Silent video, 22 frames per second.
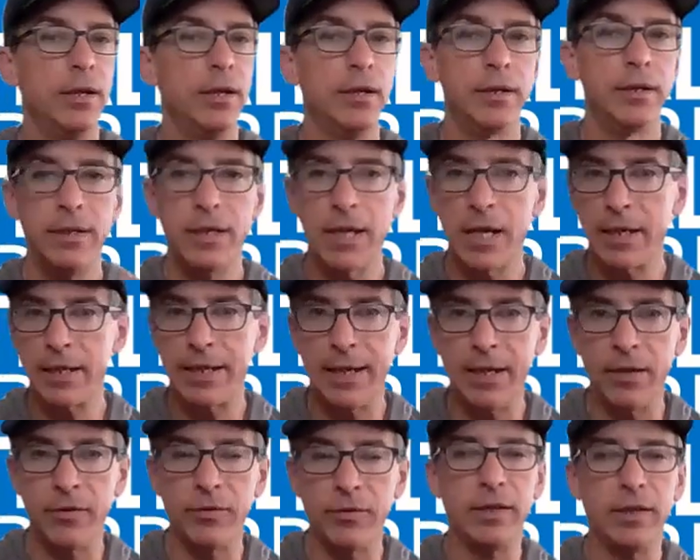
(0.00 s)
not
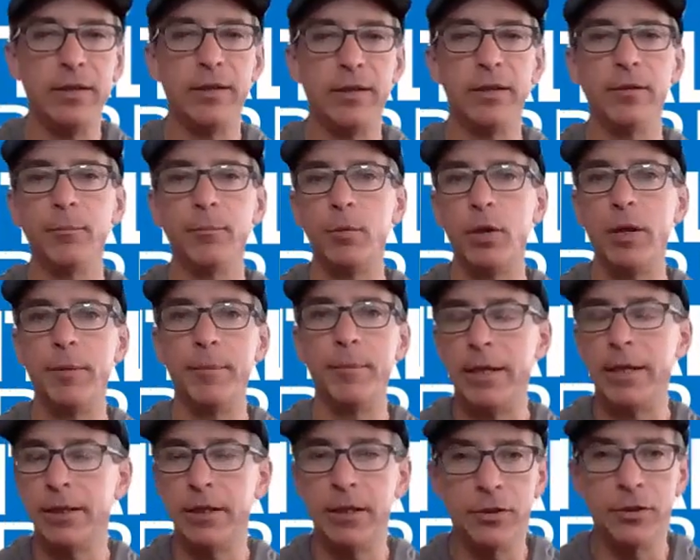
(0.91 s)
counting the brown
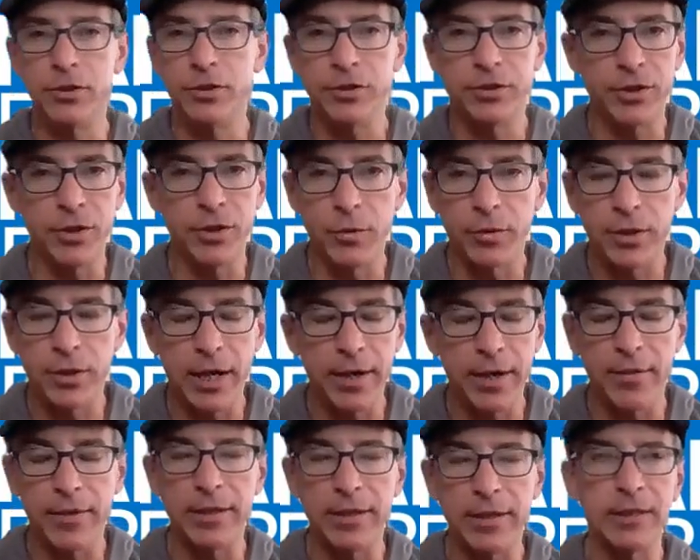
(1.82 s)
bag lunches, no kind
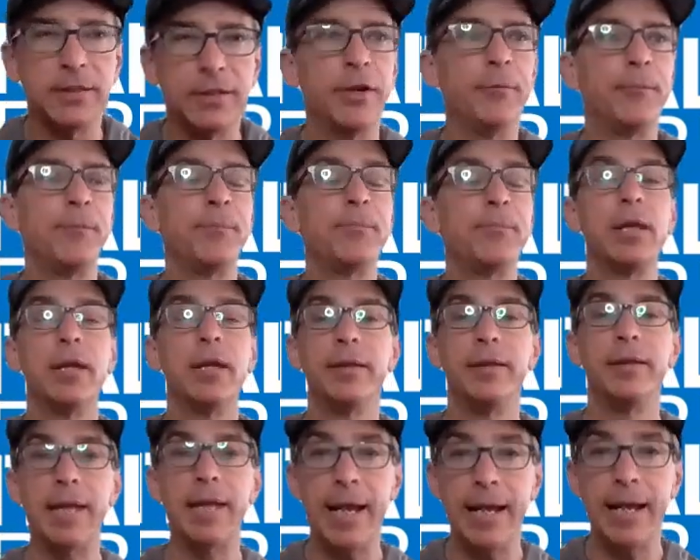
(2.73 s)
of thing. So
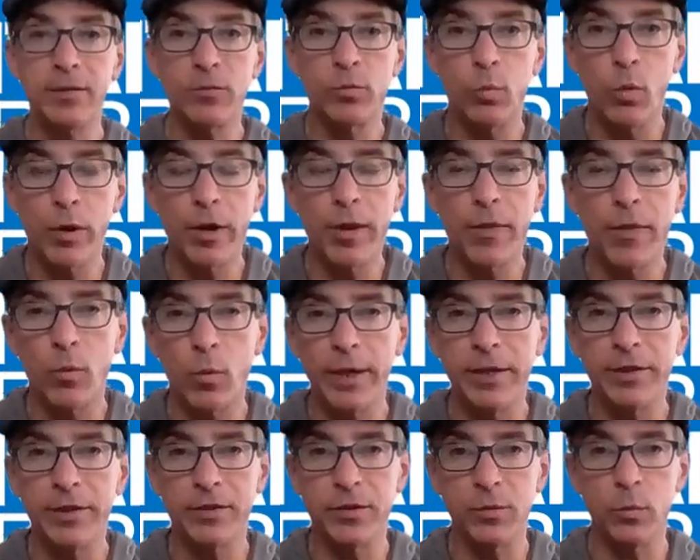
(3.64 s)
that's one of the
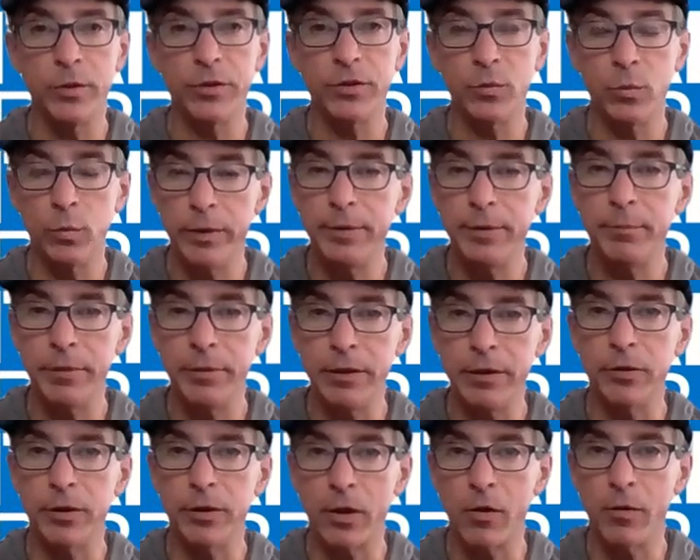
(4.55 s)
ways in which we
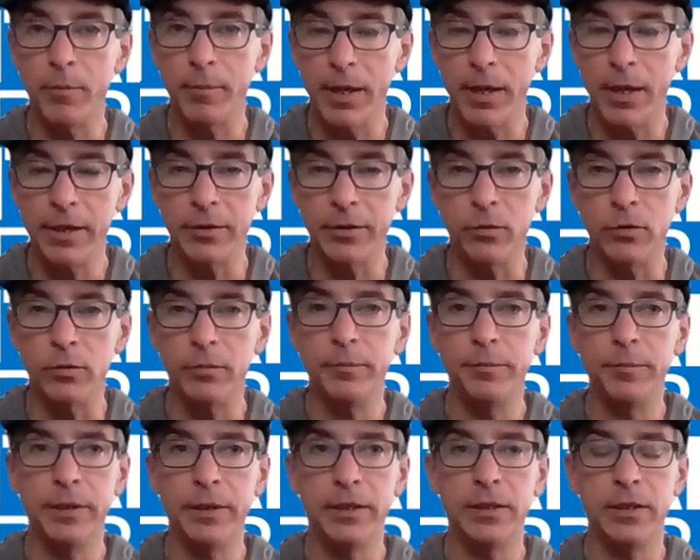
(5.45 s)
build our model,
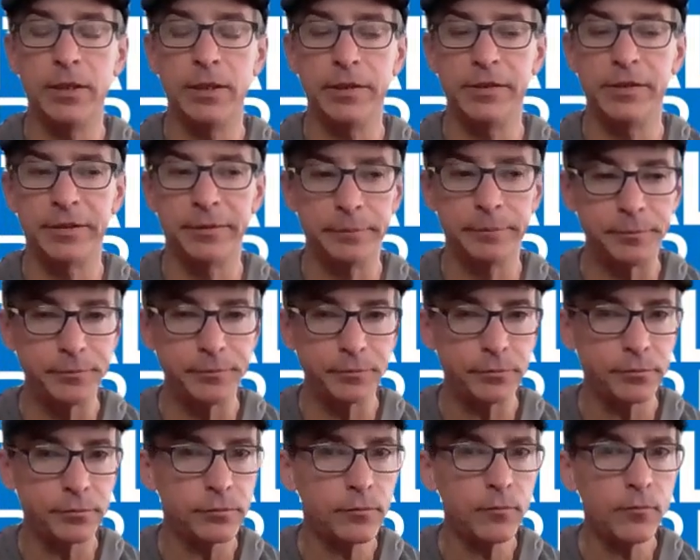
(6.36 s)
because
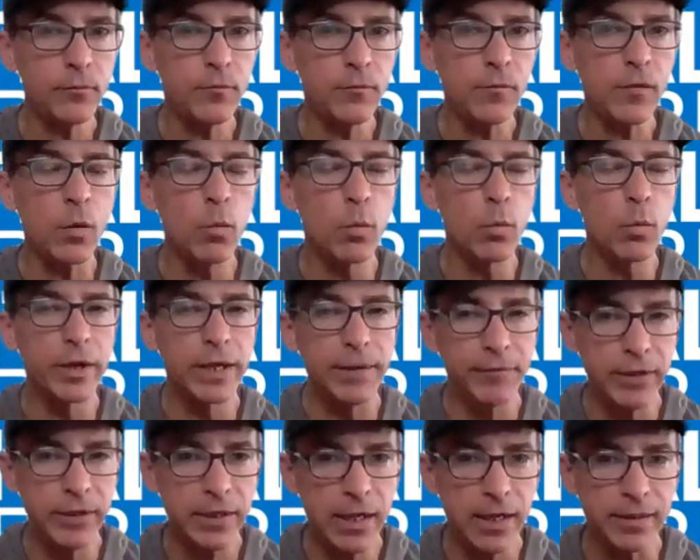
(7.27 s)
we're
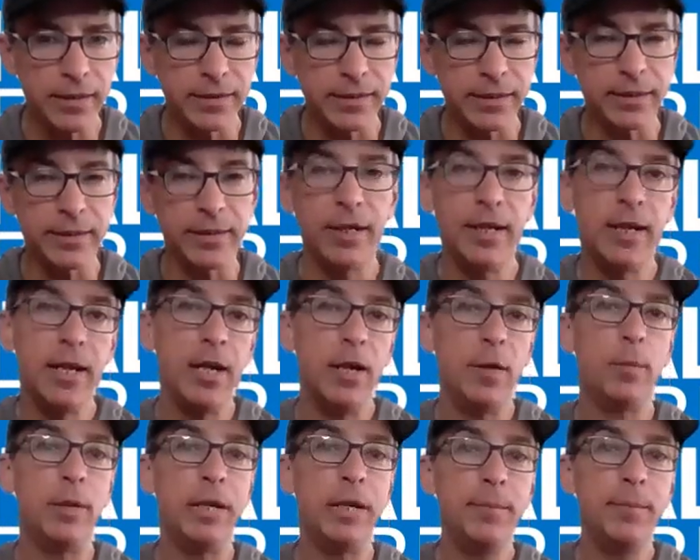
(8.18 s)
giving content.
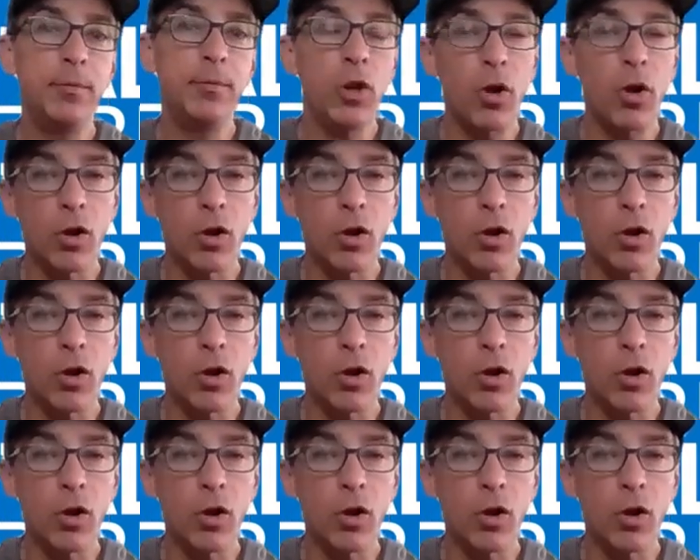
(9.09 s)
People